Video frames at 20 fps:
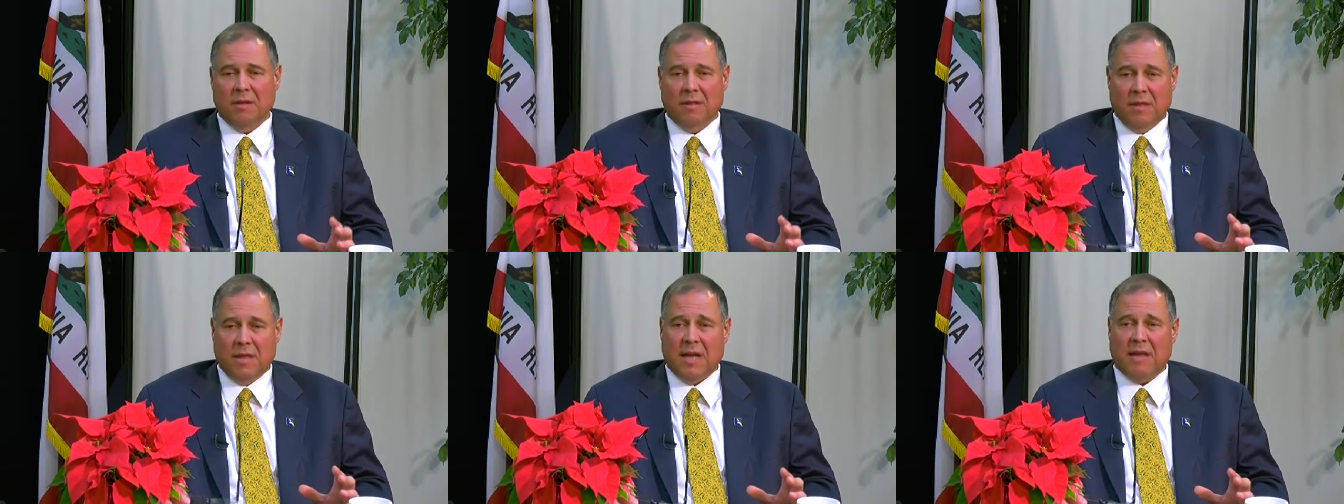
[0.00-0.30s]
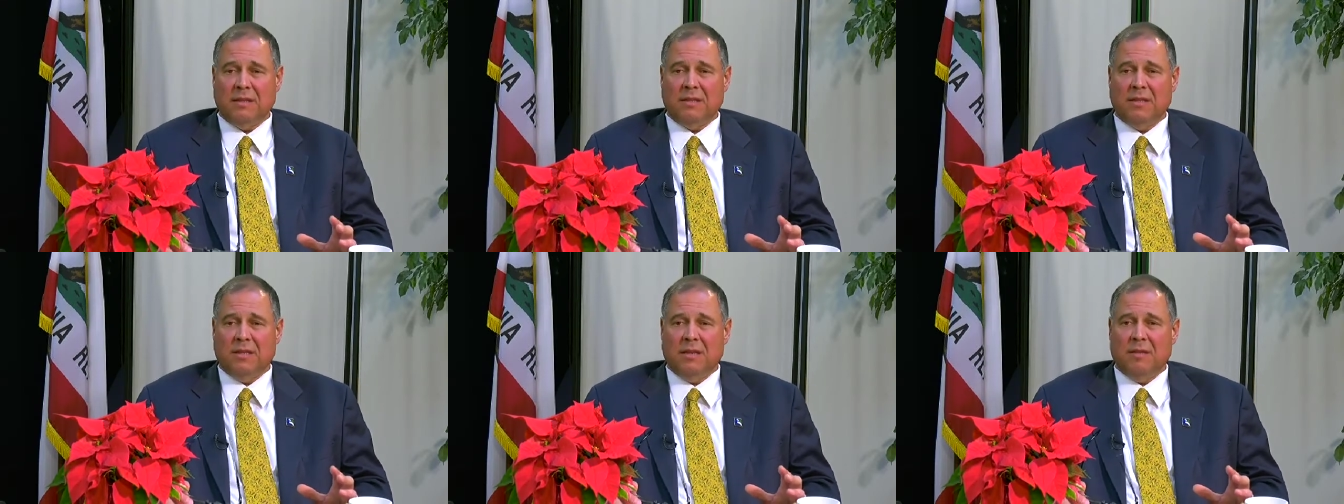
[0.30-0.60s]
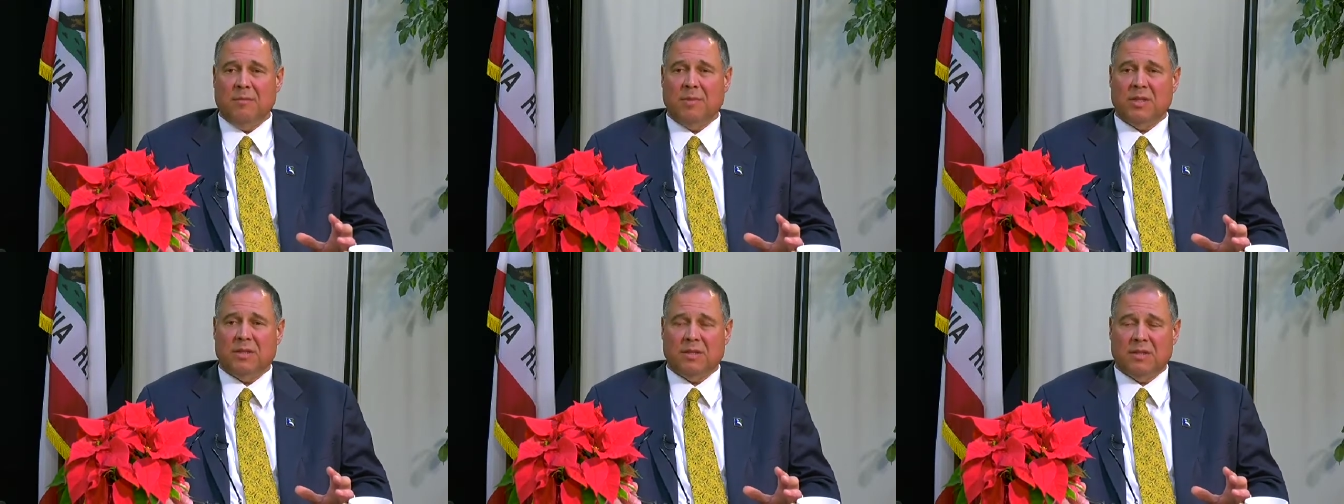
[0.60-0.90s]
That
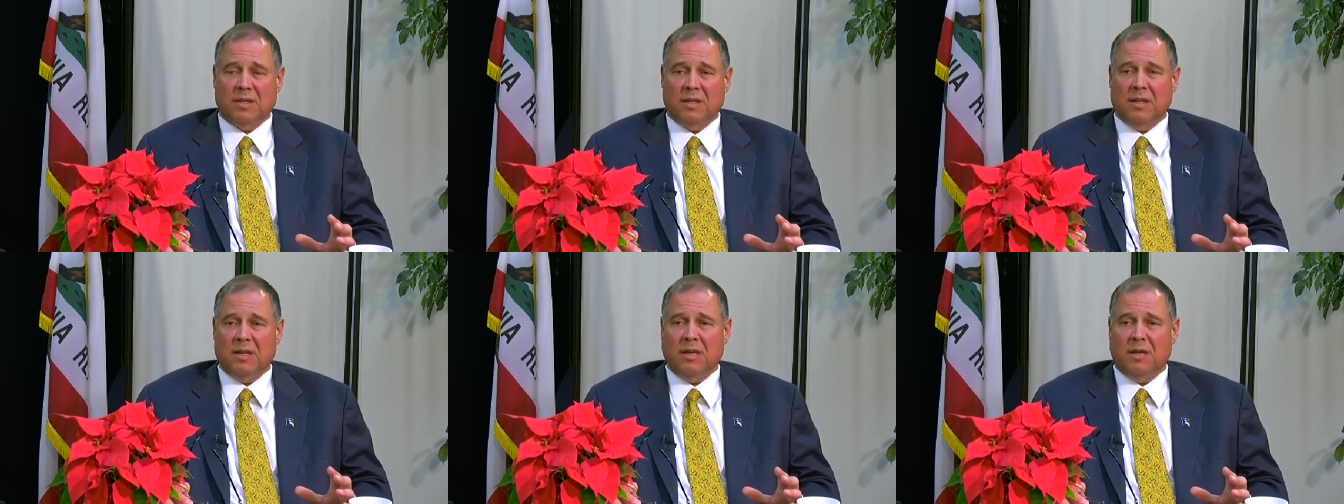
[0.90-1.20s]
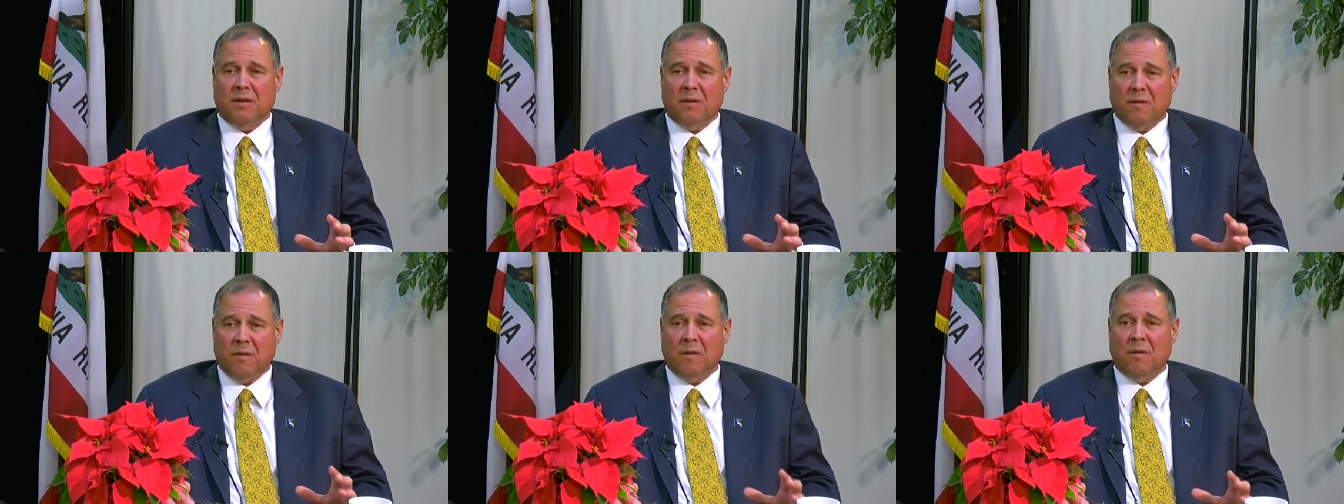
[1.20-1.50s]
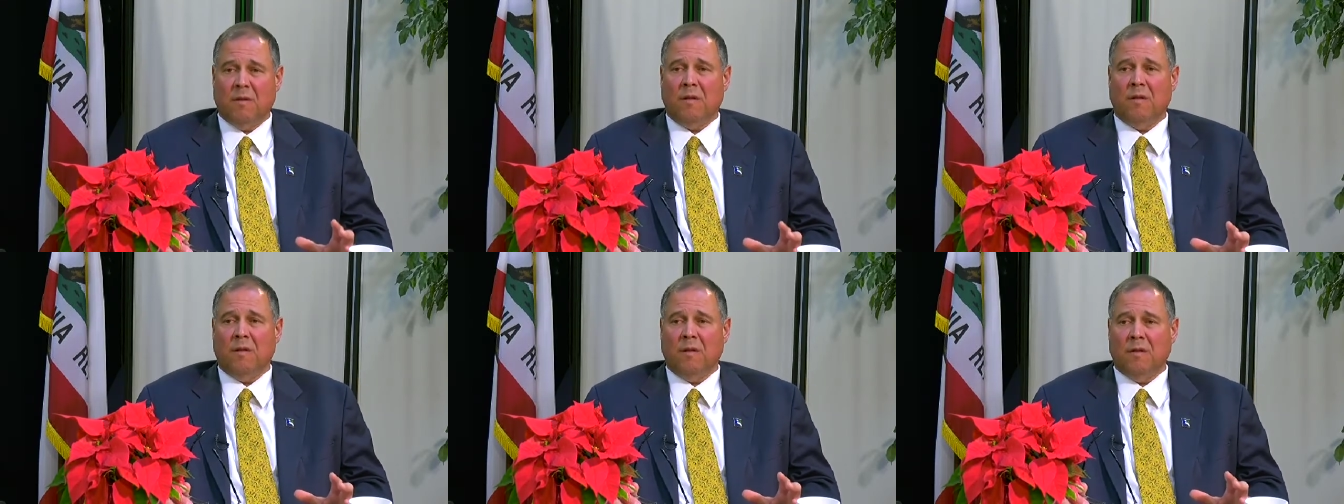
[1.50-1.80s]
team at City
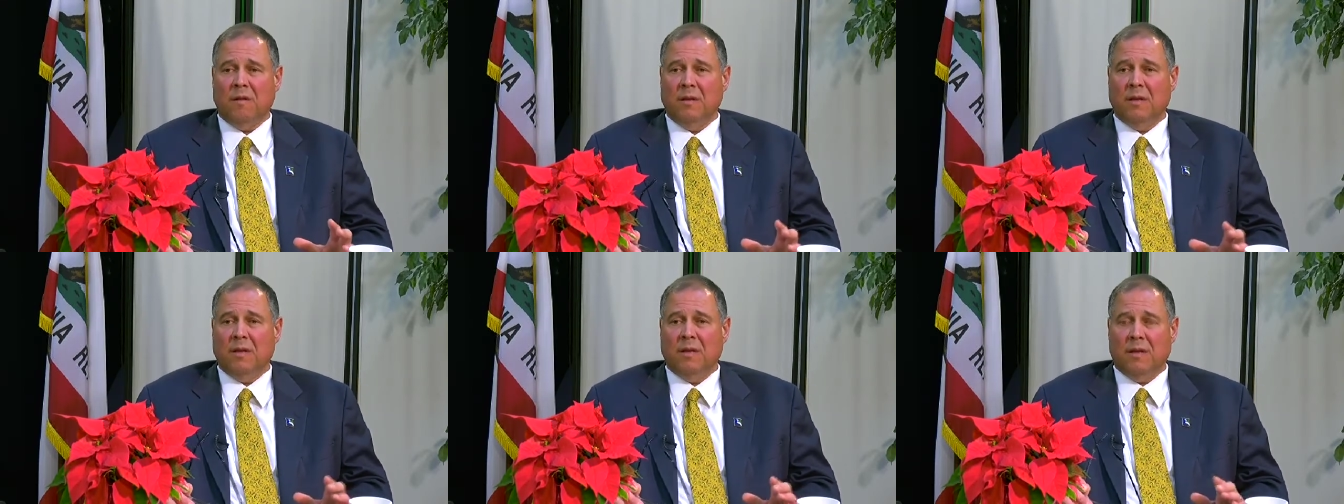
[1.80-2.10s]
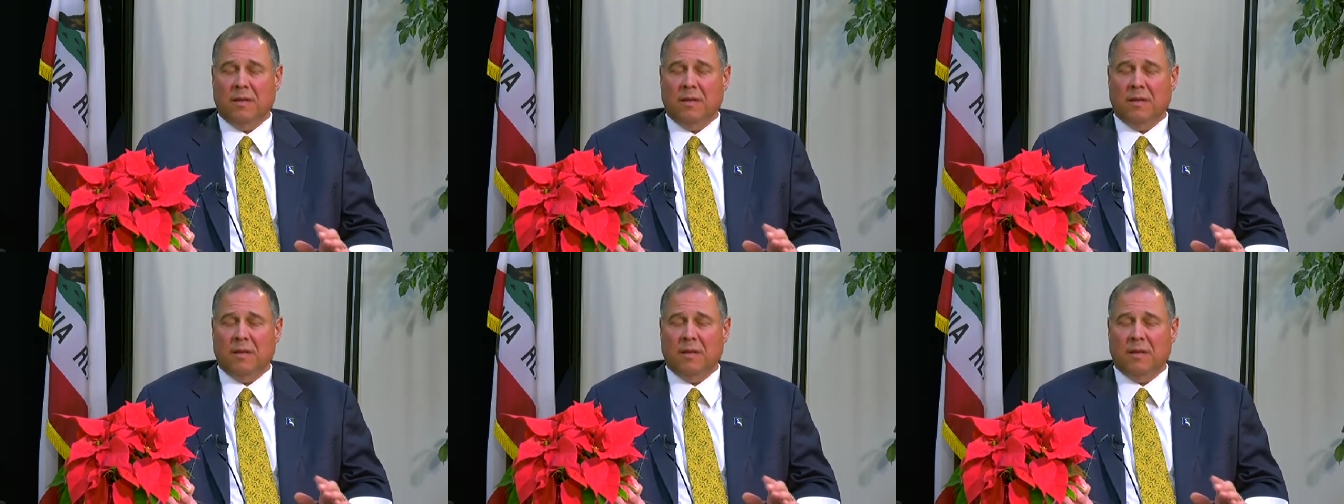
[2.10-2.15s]
Hall,